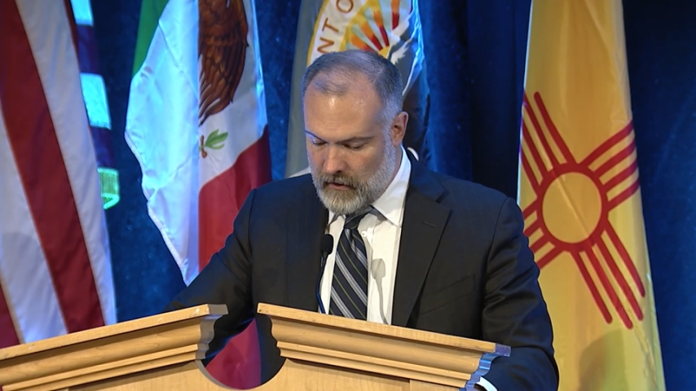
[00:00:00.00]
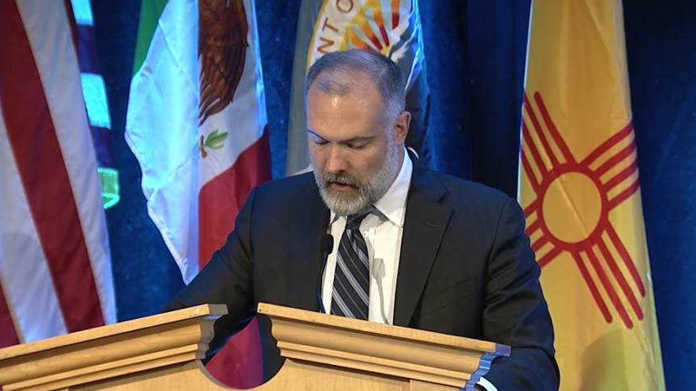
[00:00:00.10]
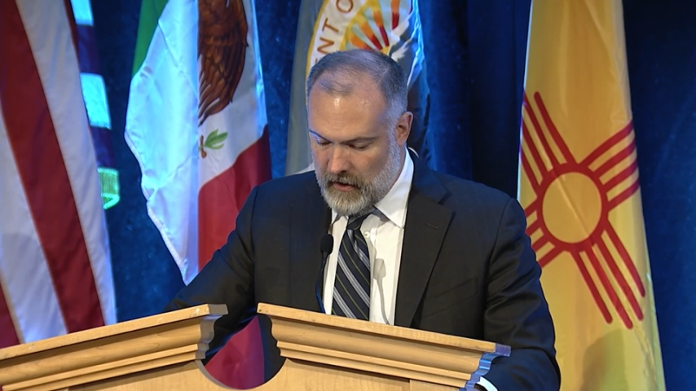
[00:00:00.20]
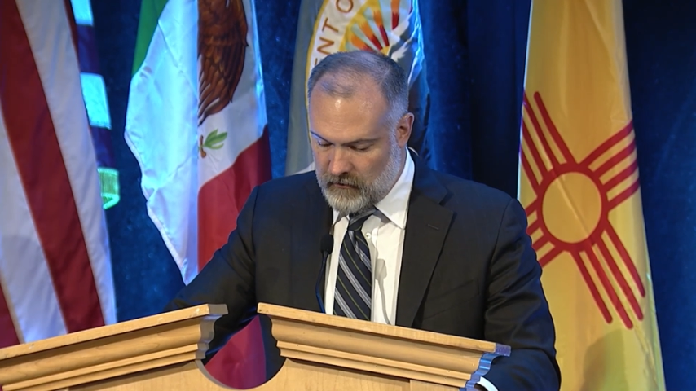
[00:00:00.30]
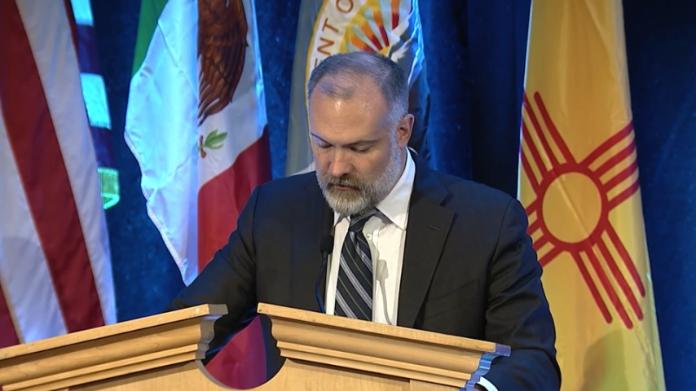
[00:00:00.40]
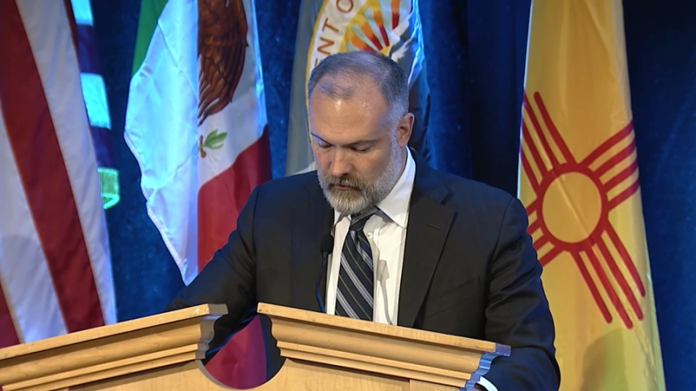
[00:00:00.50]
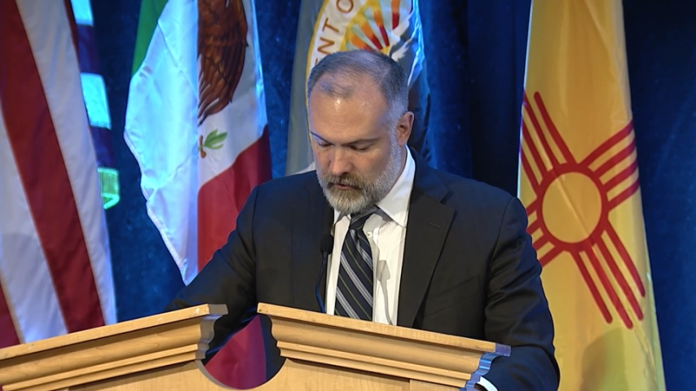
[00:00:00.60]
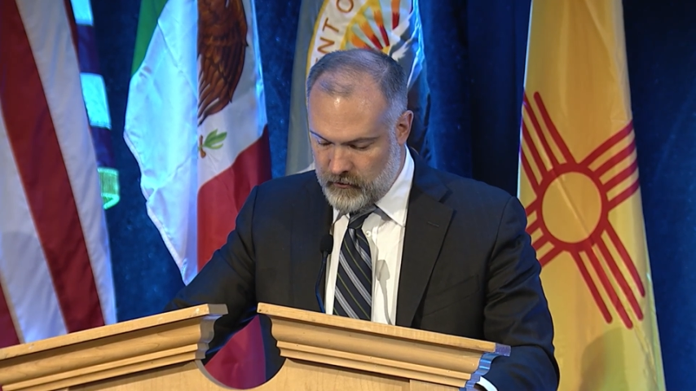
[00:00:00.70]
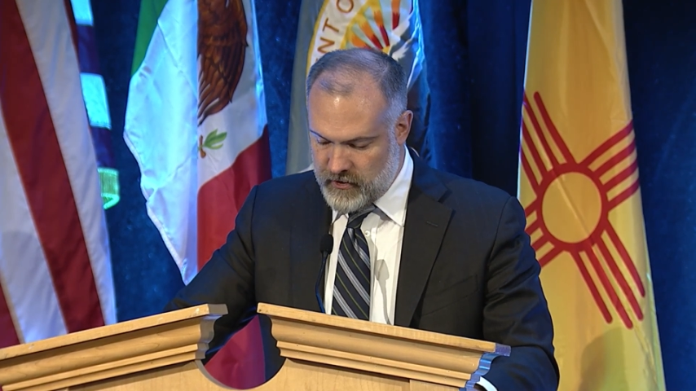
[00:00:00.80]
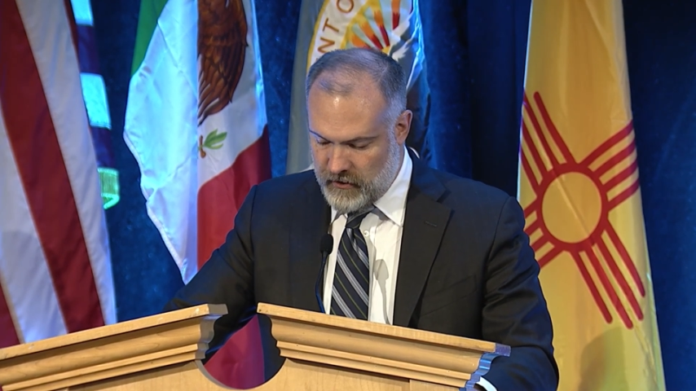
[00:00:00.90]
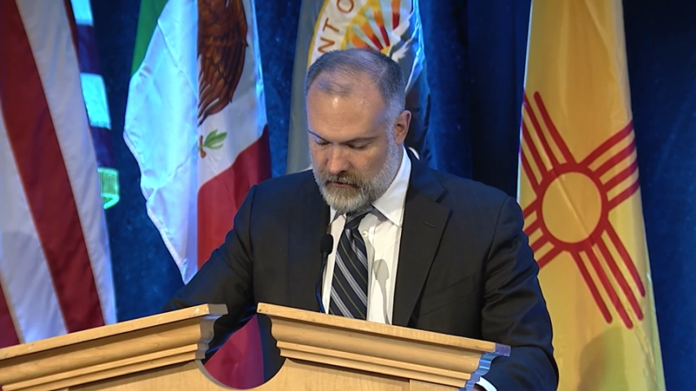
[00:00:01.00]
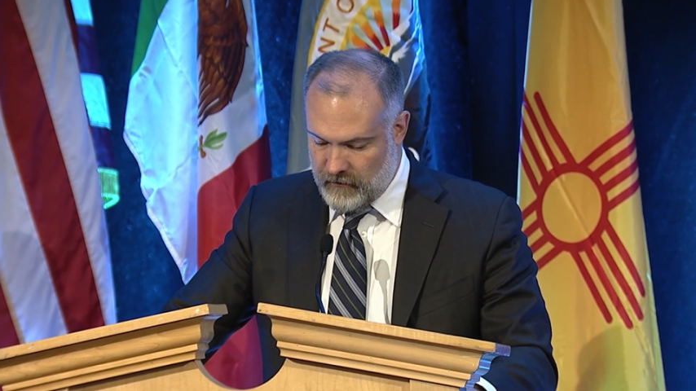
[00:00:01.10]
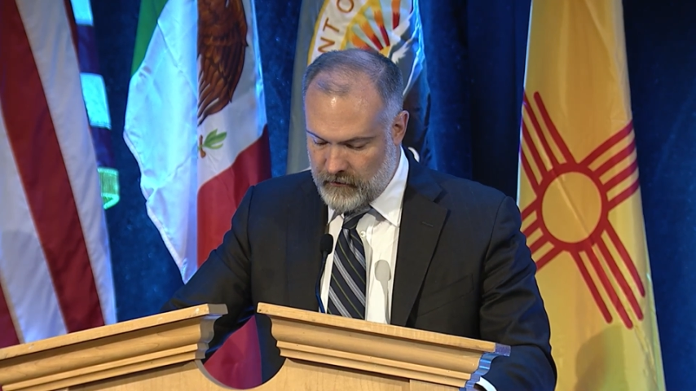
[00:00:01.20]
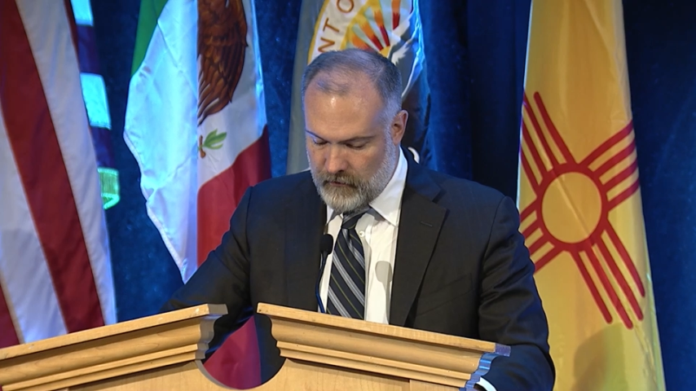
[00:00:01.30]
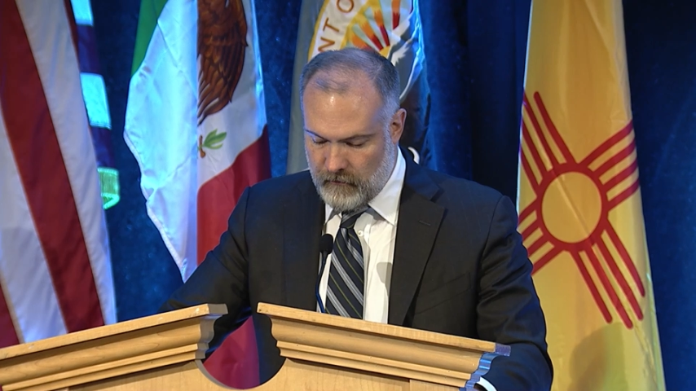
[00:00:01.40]
and
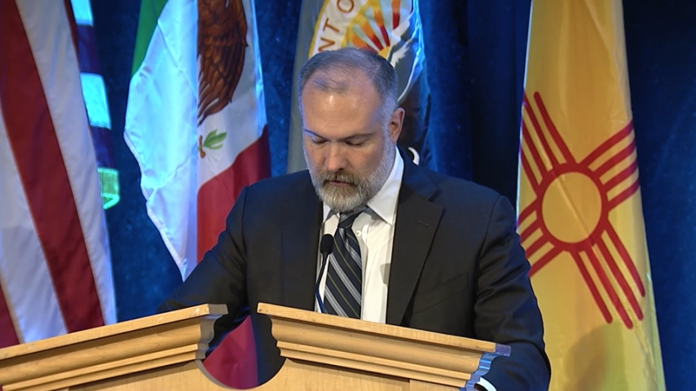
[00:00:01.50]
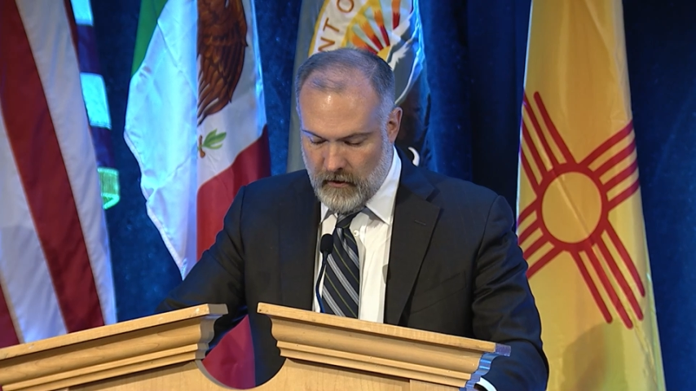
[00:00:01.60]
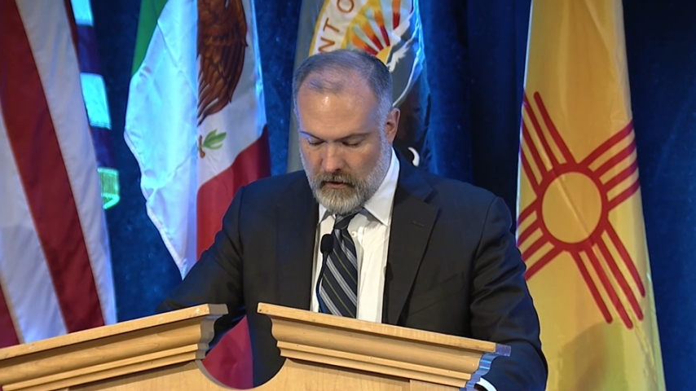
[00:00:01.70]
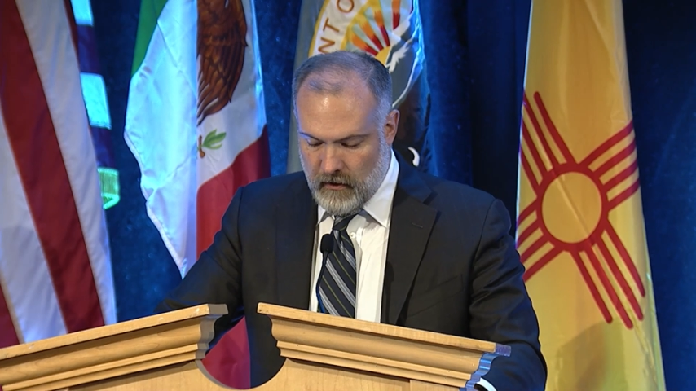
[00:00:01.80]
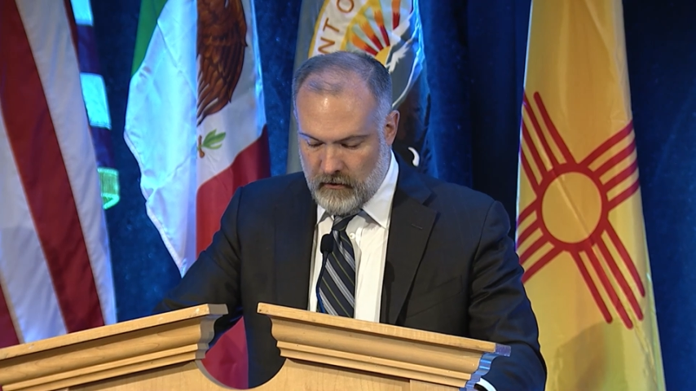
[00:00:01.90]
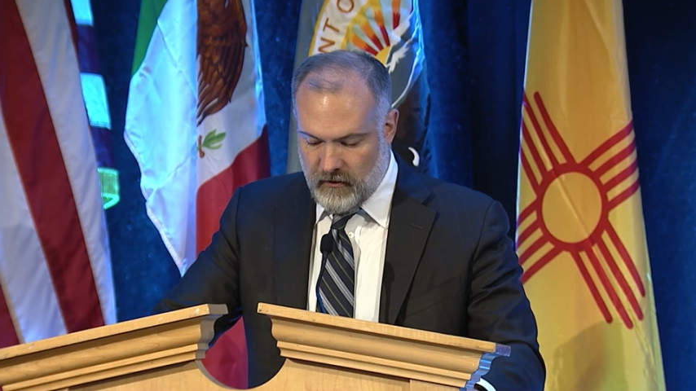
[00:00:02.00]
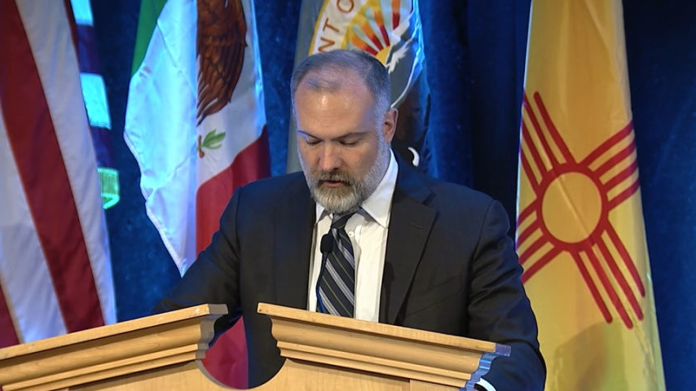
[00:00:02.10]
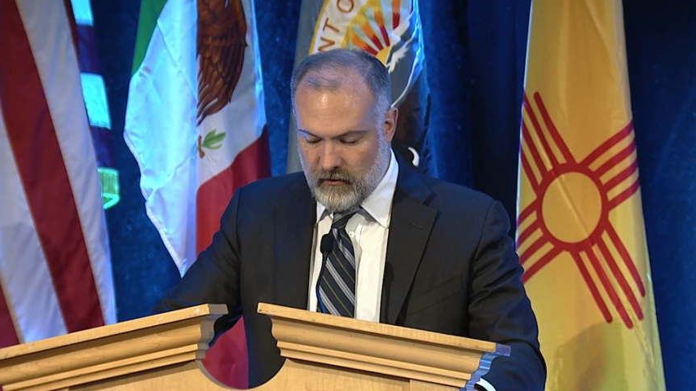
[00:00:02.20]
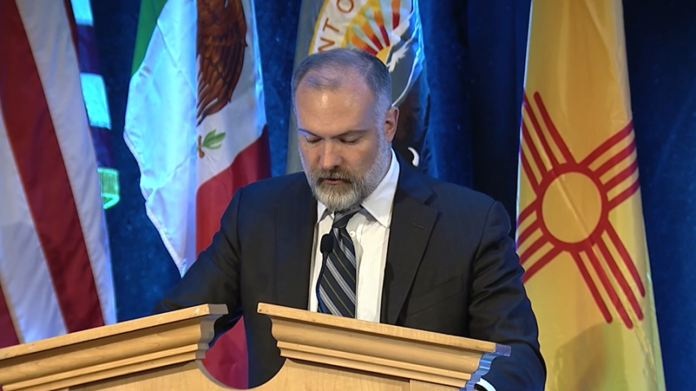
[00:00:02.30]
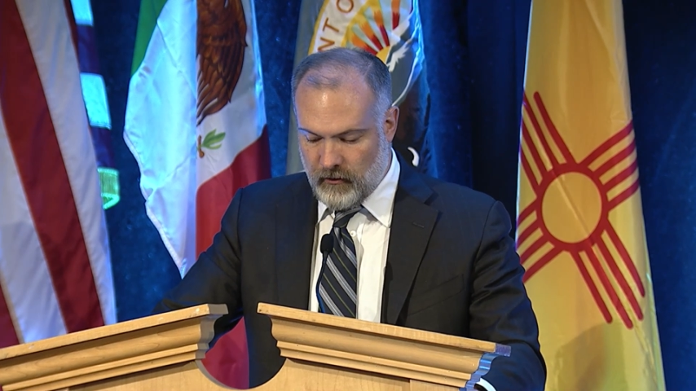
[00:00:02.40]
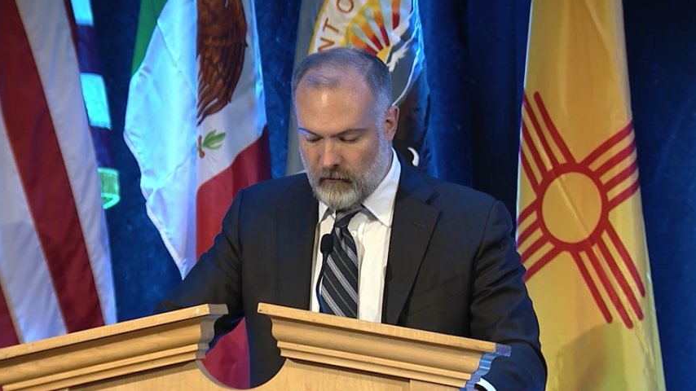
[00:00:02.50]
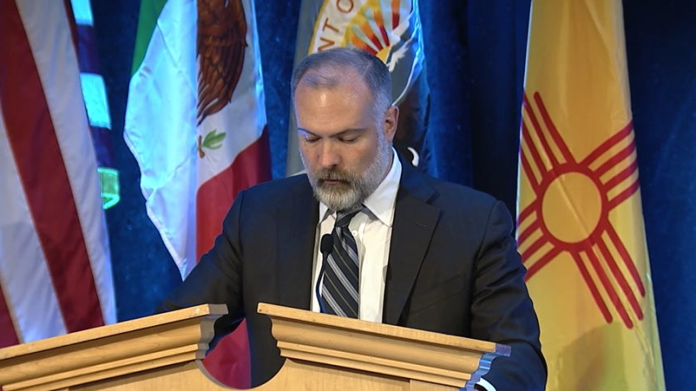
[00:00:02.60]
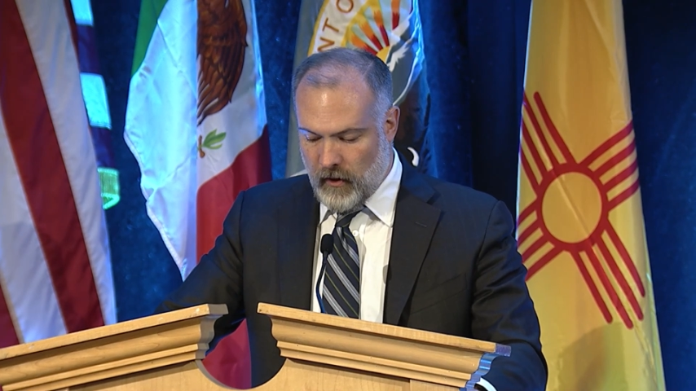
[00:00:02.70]
solutions to conserve